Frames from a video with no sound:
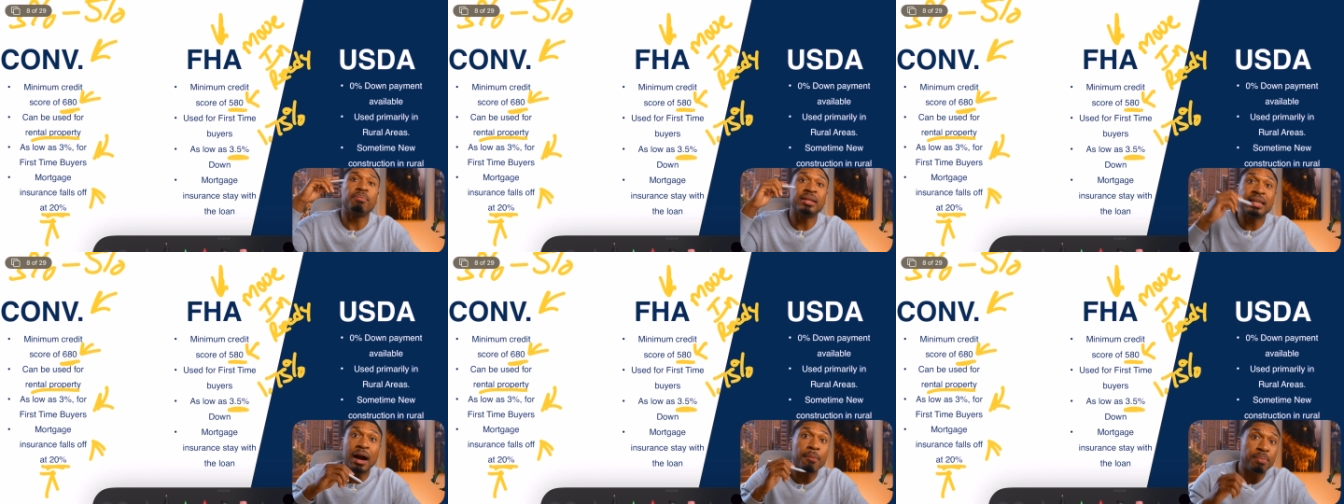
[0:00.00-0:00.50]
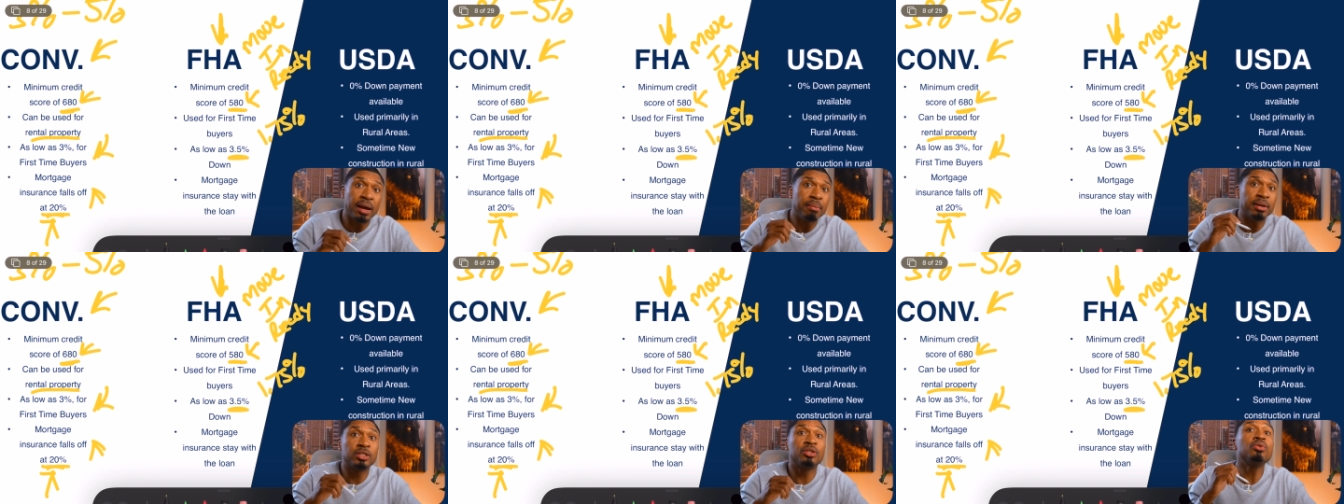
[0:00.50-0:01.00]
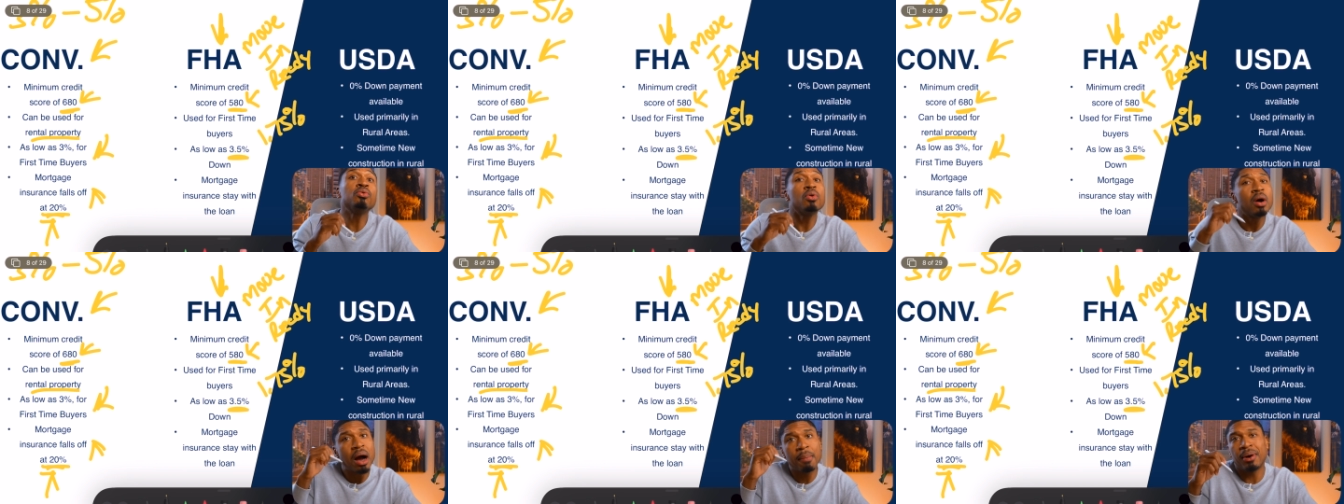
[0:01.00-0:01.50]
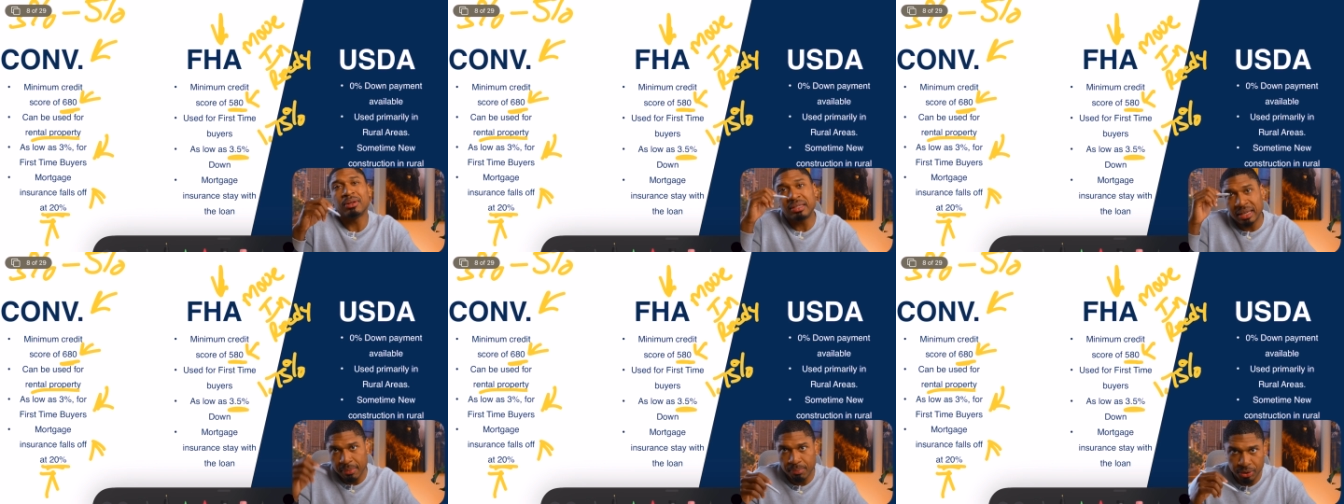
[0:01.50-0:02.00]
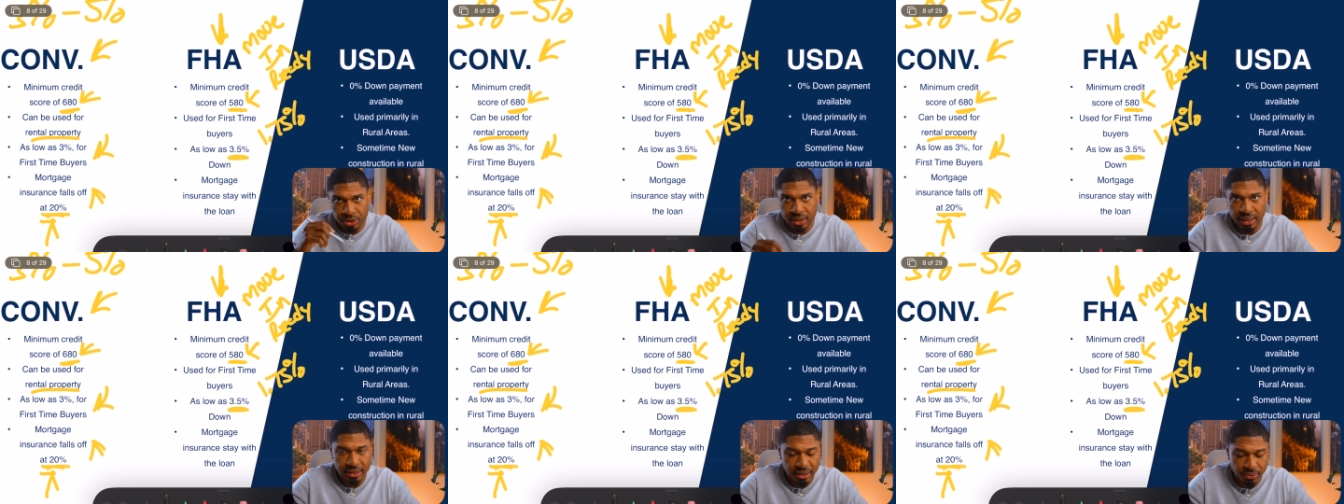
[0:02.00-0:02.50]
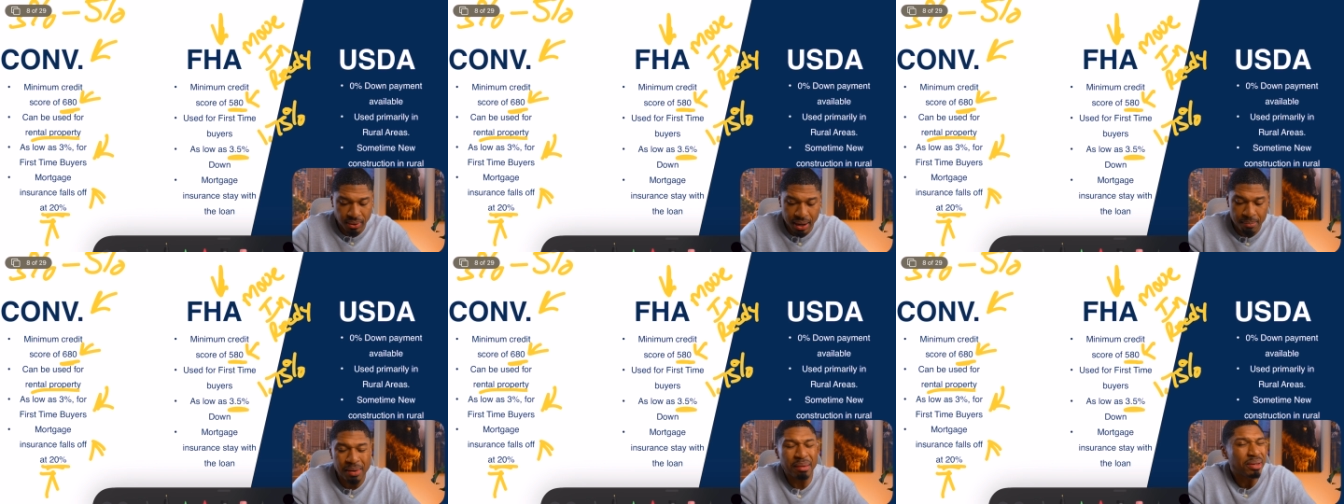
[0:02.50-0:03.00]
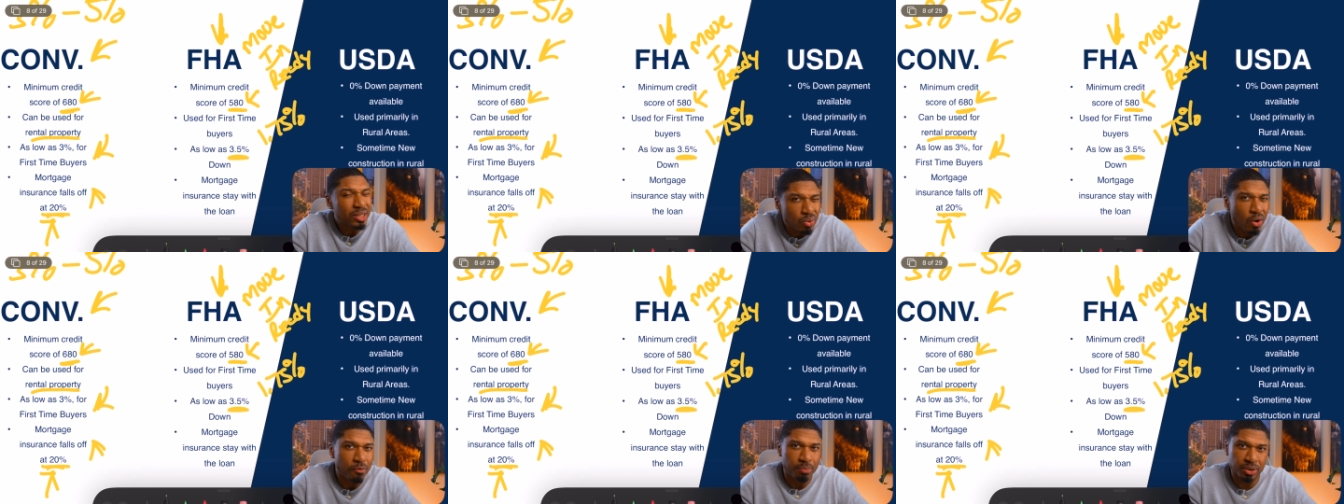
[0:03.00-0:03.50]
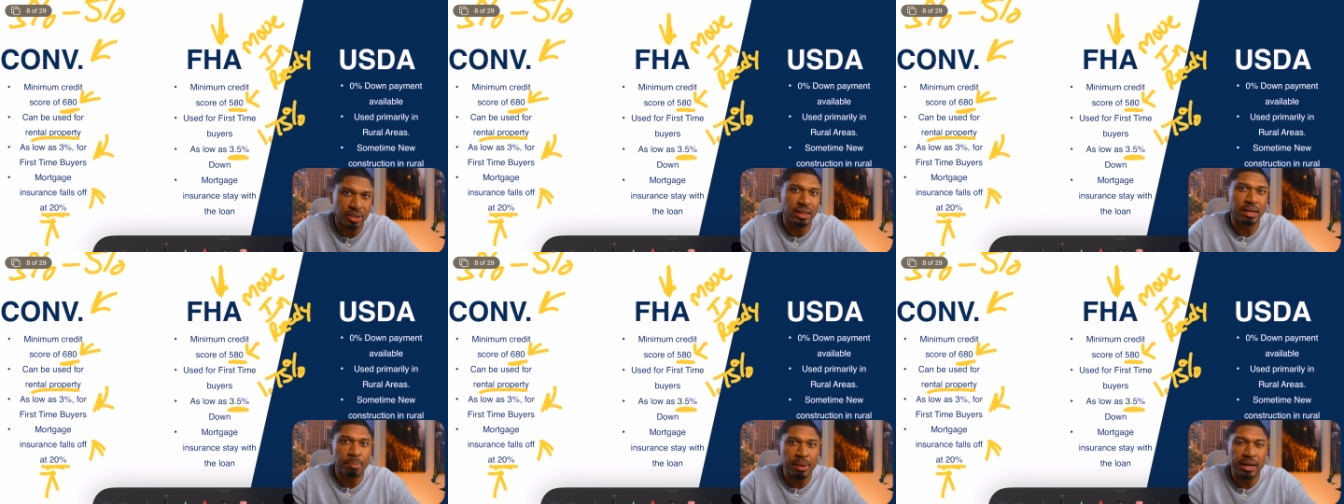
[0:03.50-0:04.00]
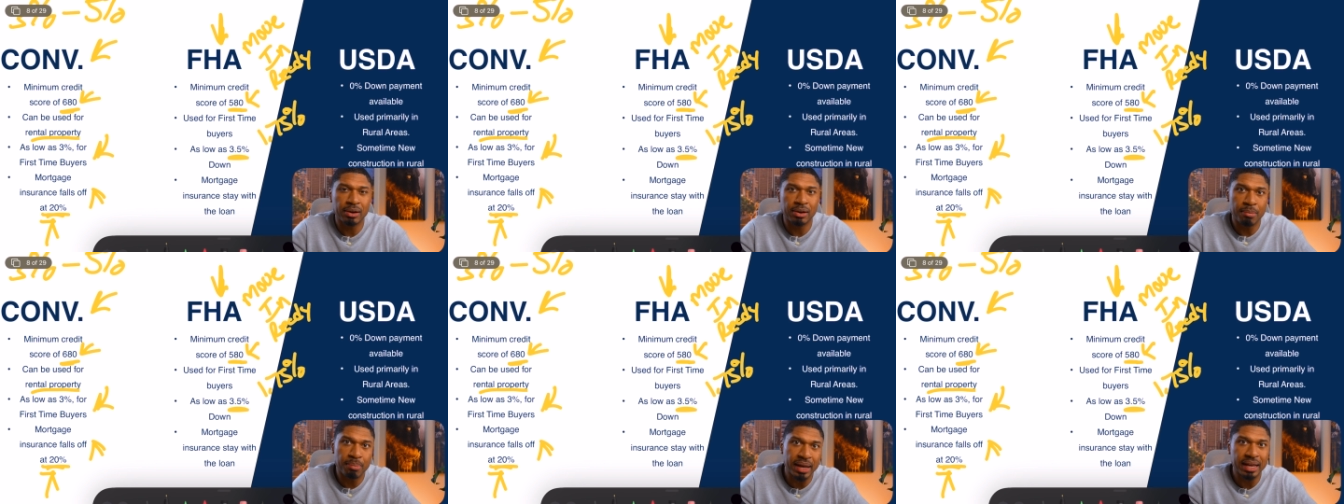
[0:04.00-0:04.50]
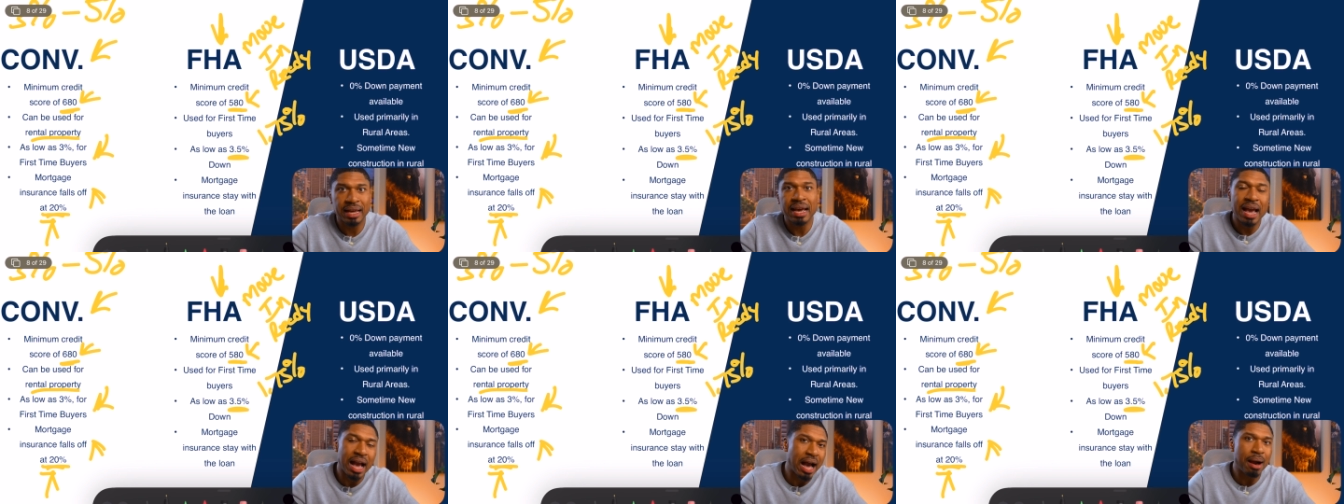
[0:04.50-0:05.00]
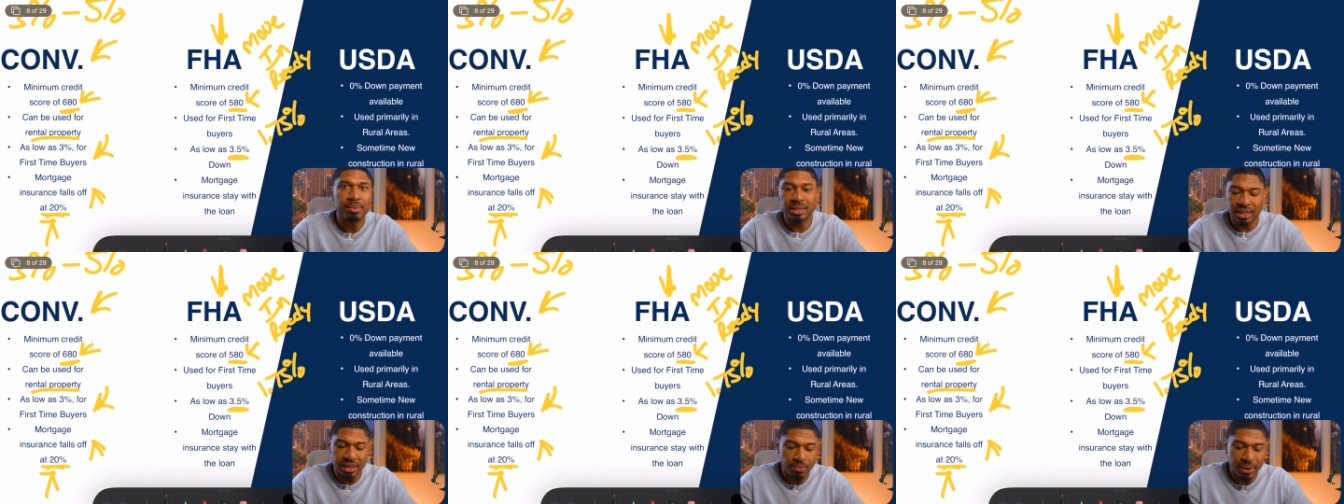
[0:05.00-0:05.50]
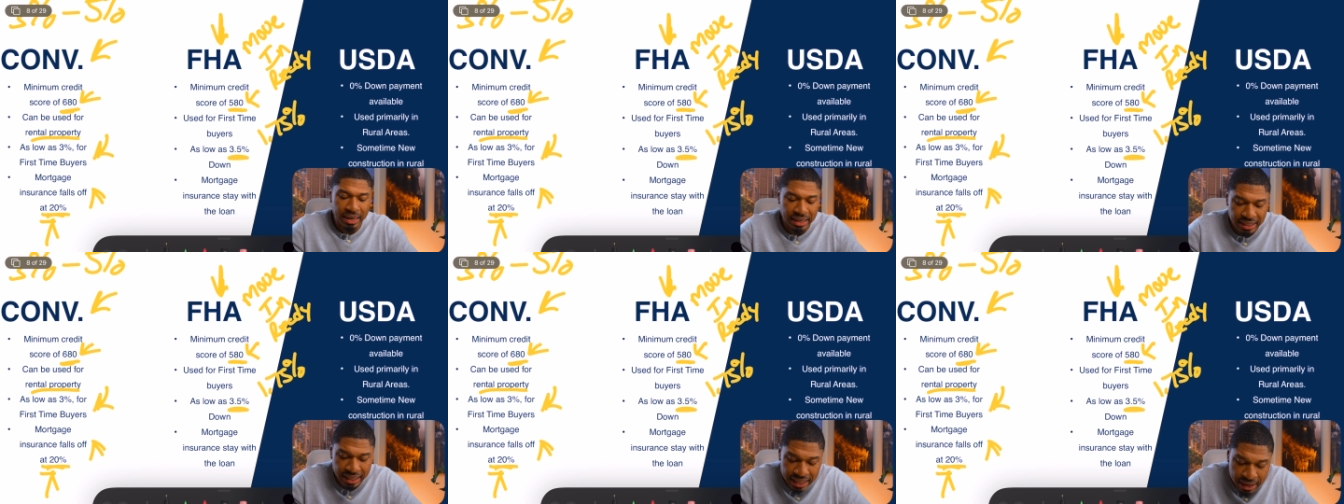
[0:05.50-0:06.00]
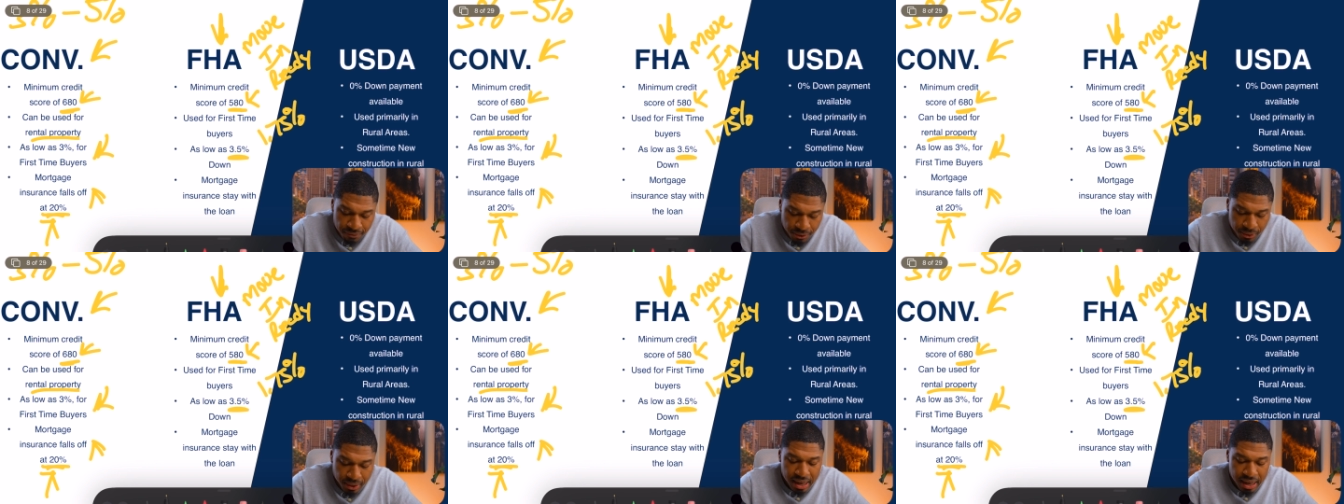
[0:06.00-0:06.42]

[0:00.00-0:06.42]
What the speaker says: down payment to about 10%, right? Maybe 12% depending on the bank and how much leeway that they give you.